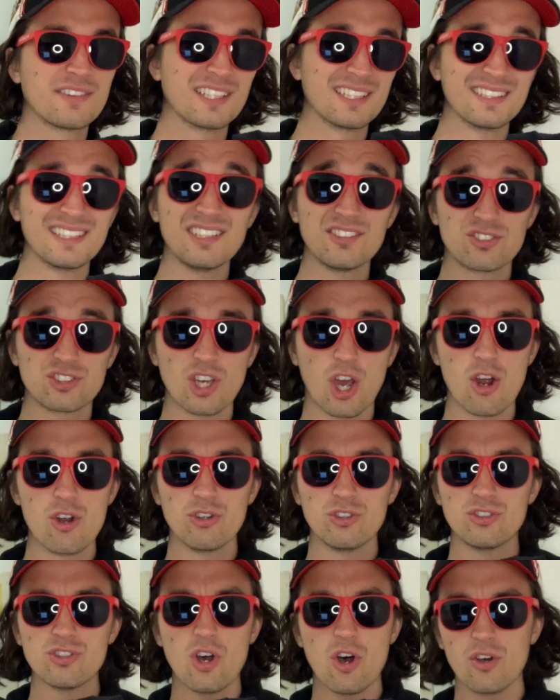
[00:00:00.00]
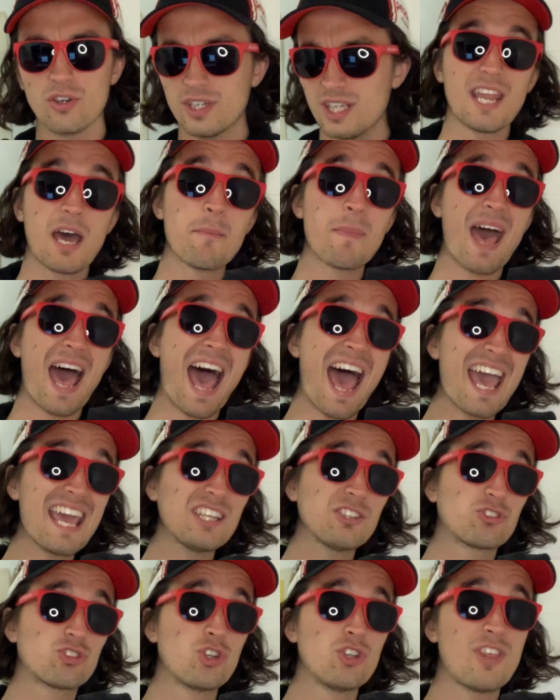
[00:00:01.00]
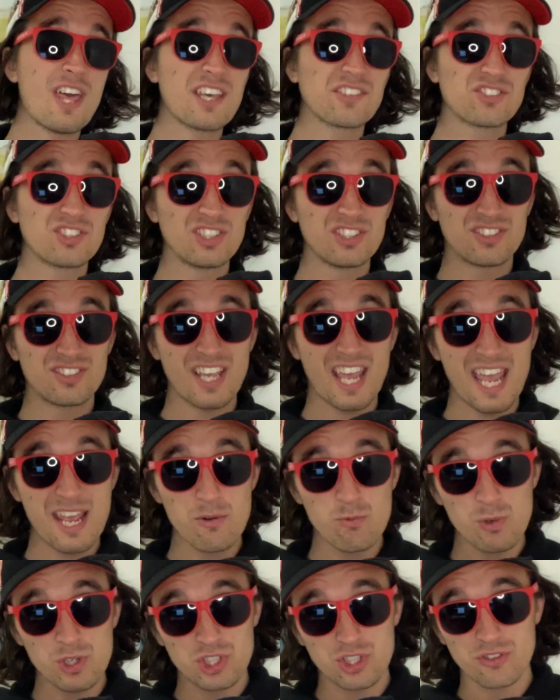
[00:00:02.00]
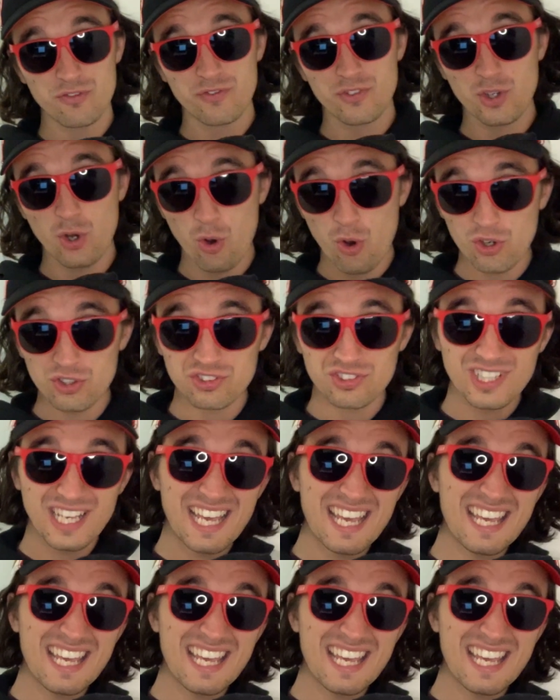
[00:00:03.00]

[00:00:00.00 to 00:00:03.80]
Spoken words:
the list goes on. Number 8, 2010, which of course